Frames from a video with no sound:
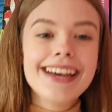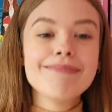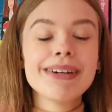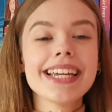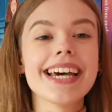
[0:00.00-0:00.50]

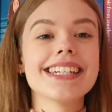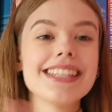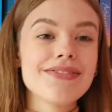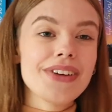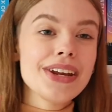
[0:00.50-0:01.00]
but yes,
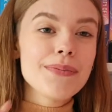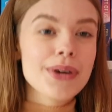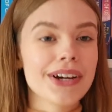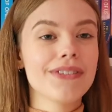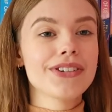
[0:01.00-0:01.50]
the final
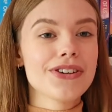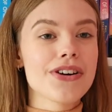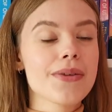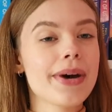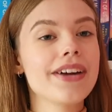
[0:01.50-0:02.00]
book I want to
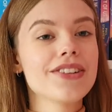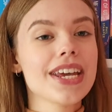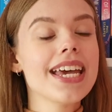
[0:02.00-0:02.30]
talk about